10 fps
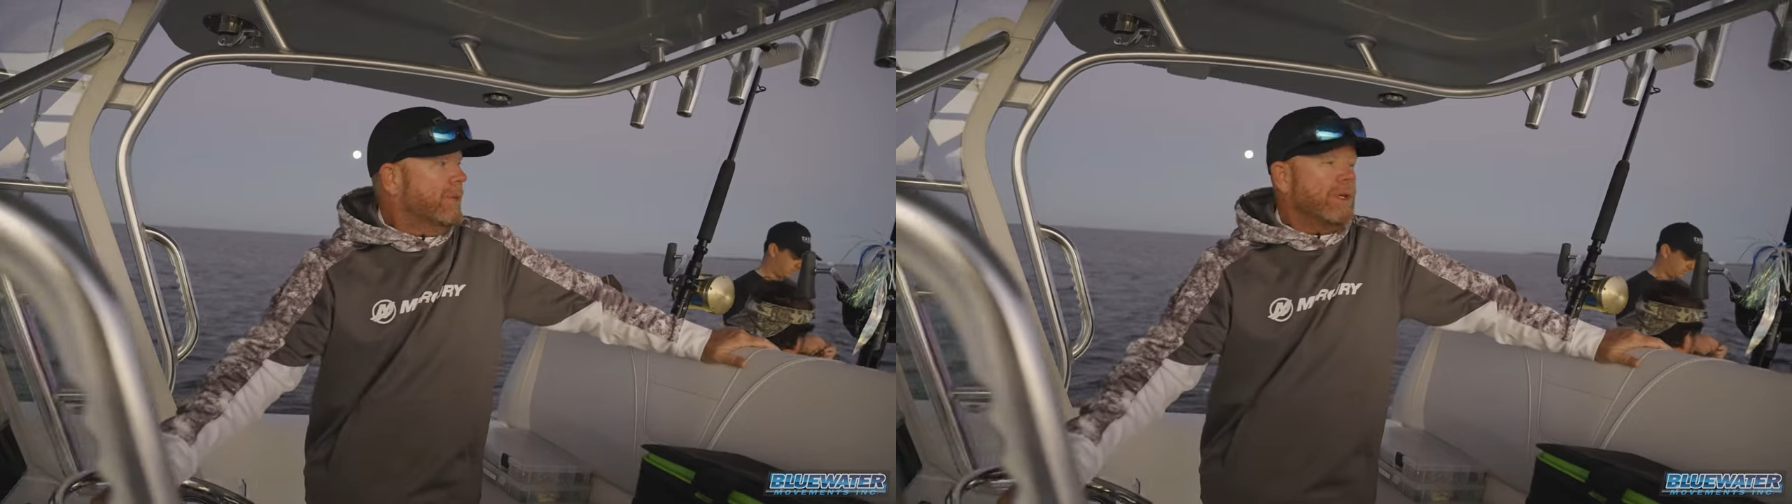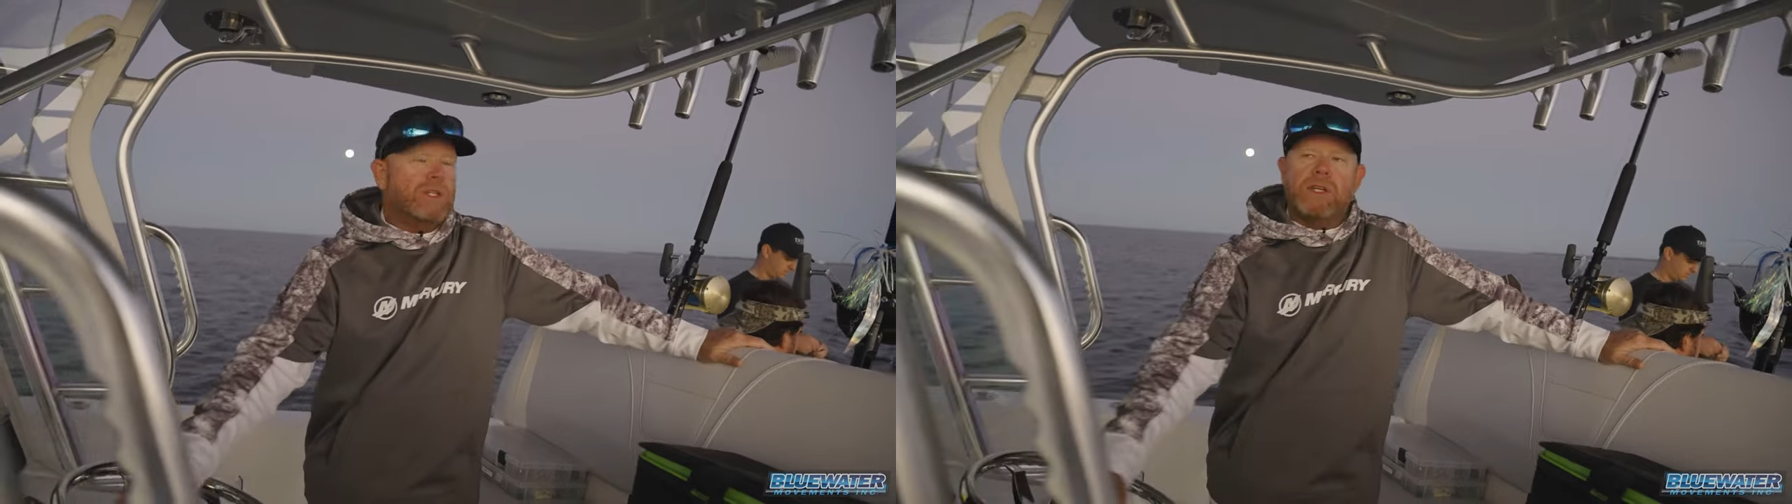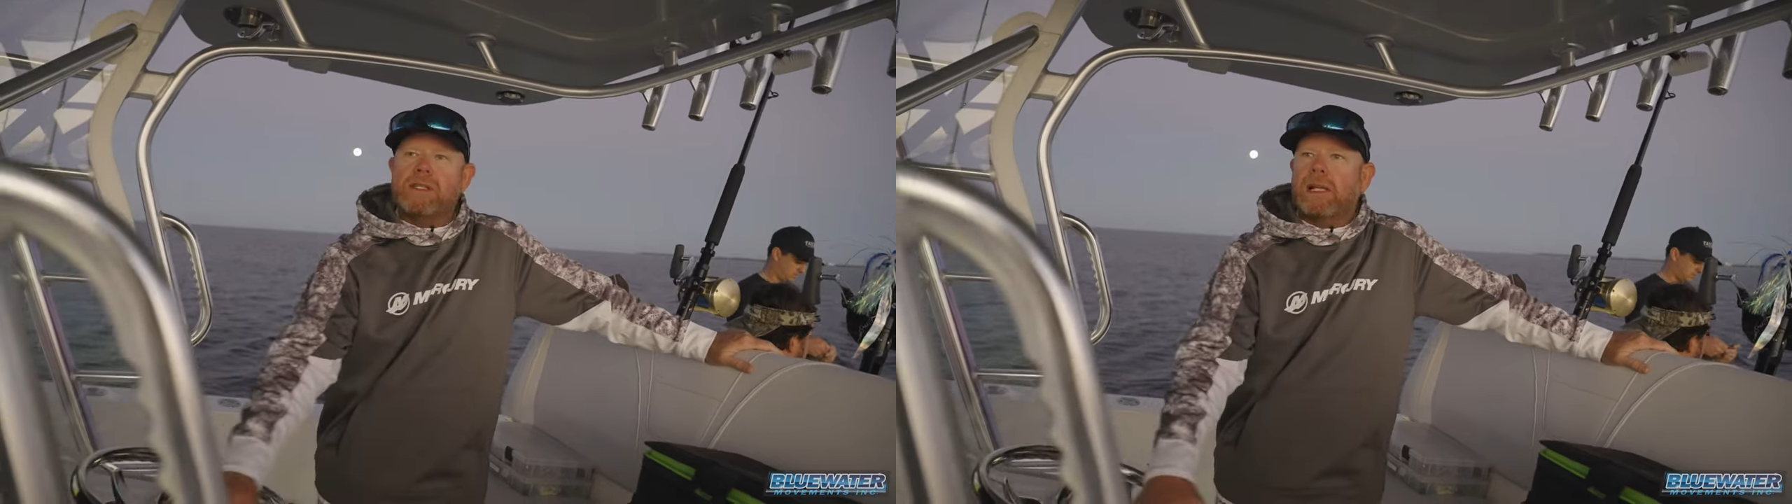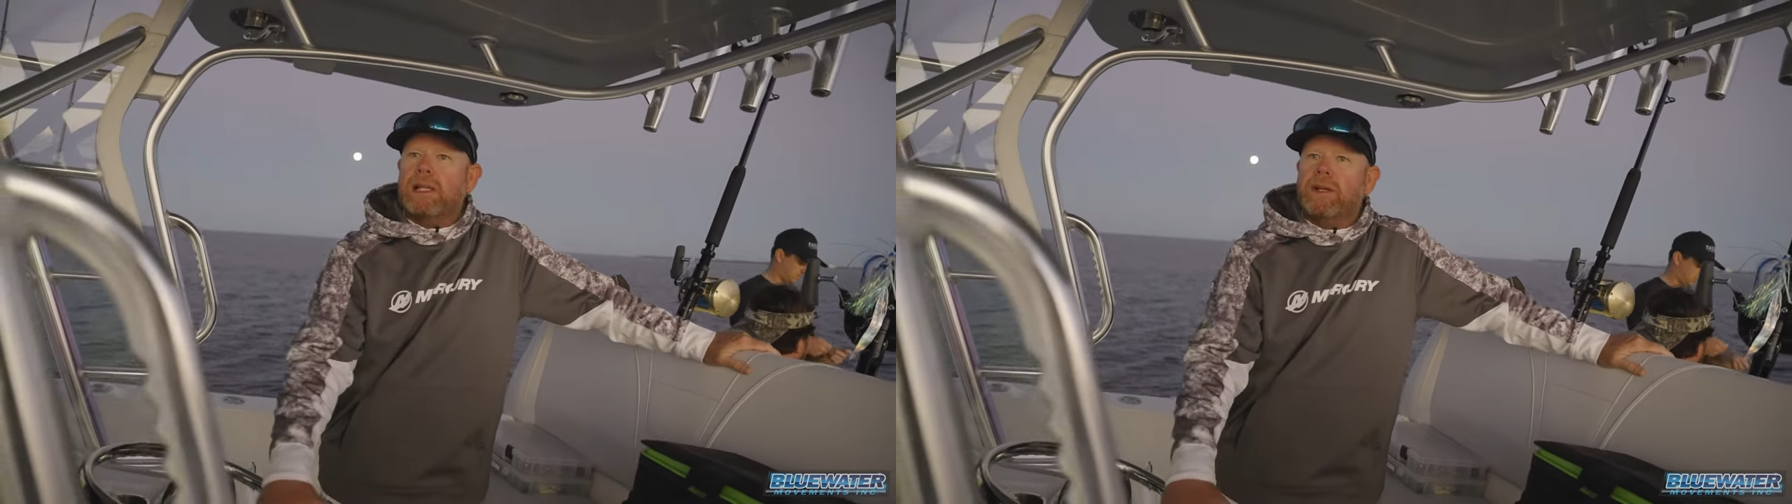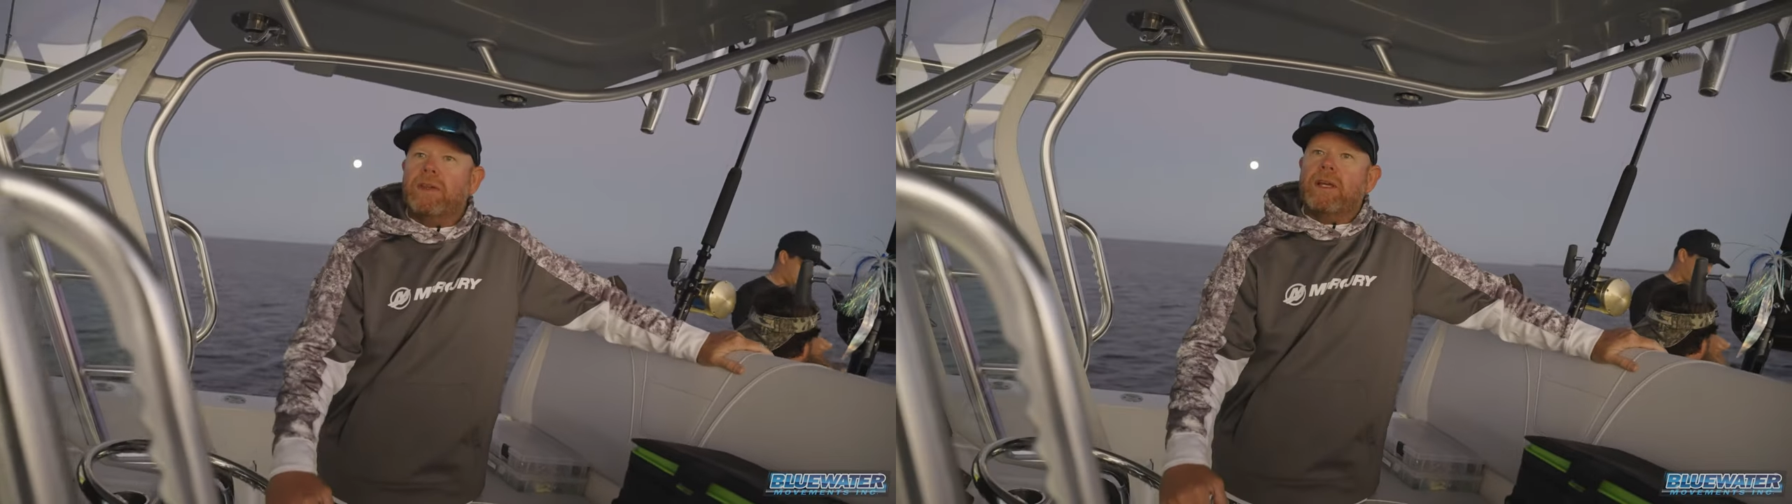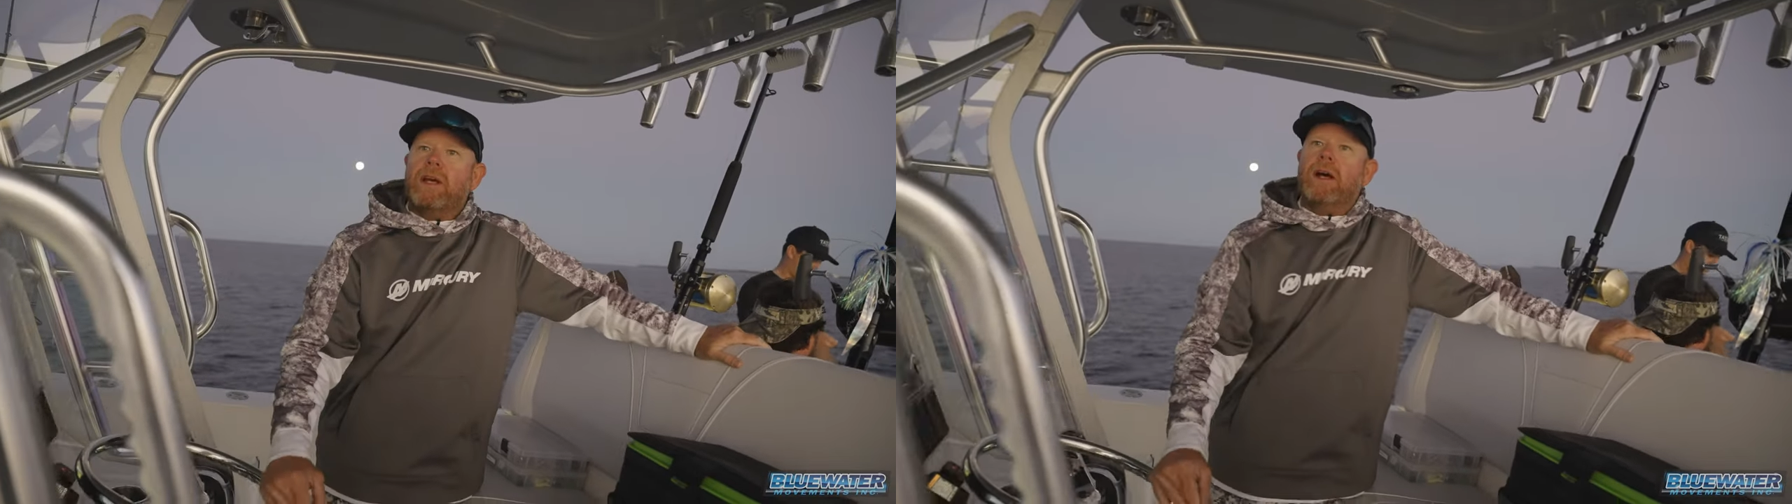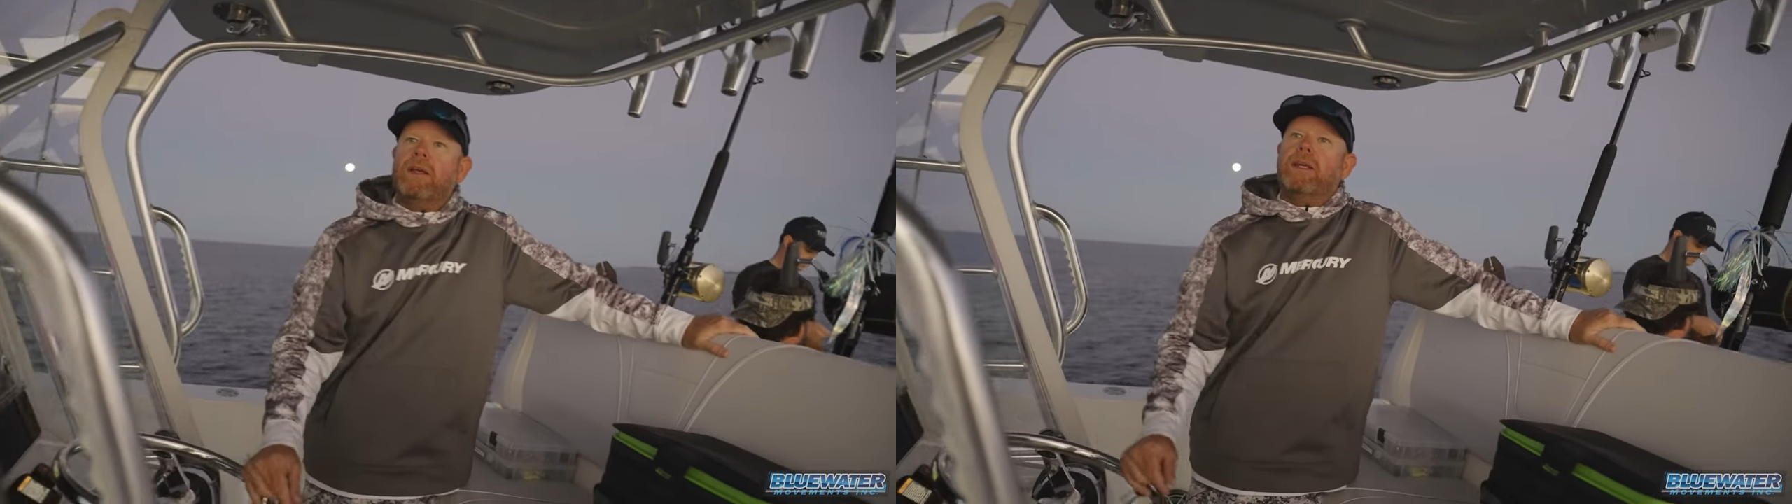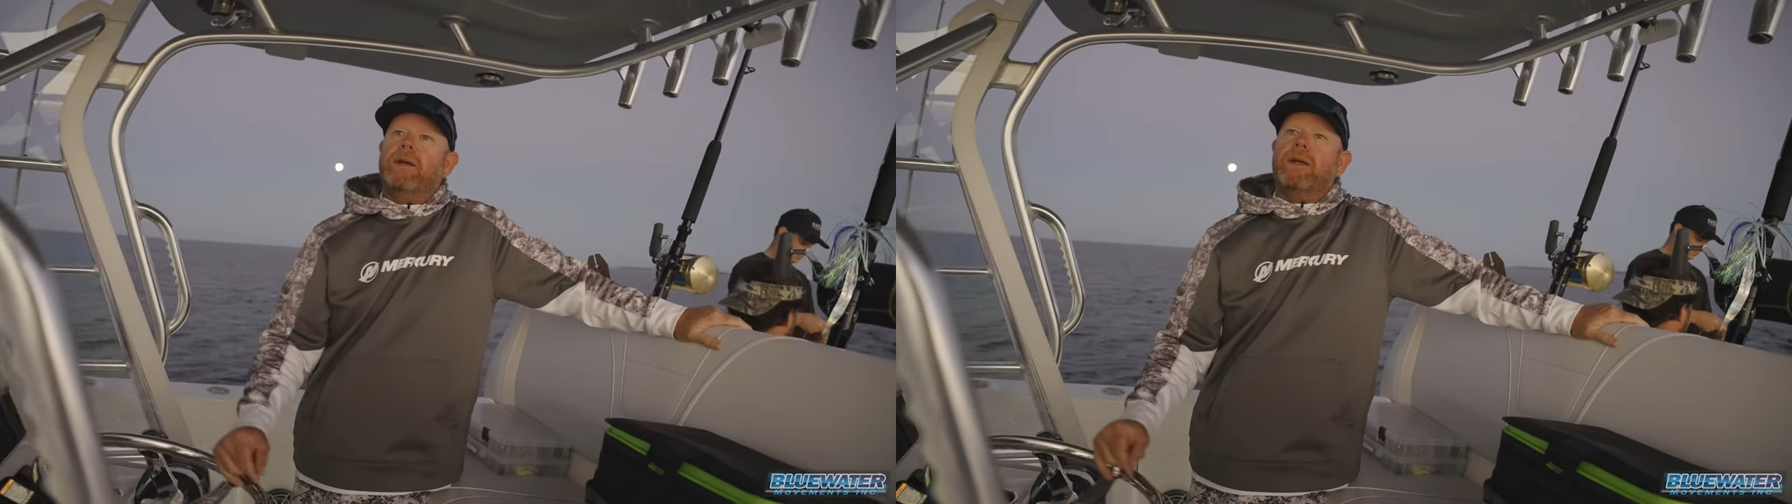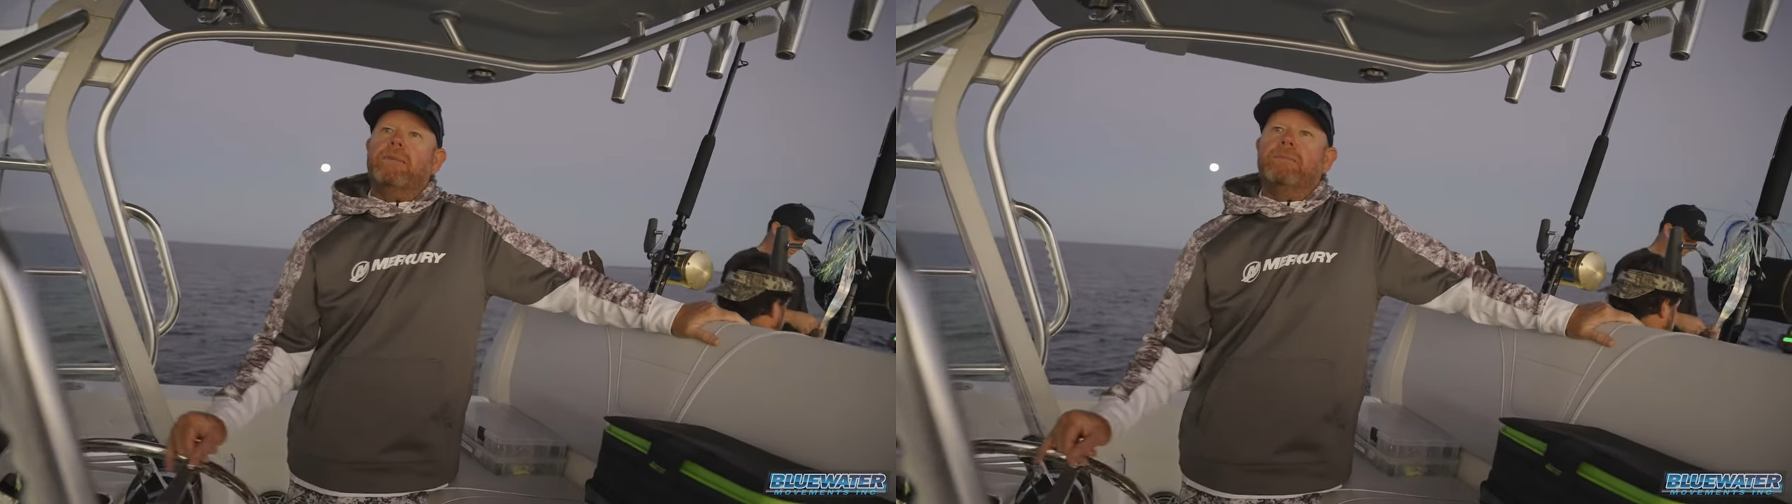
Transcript: We just cleared the cut here at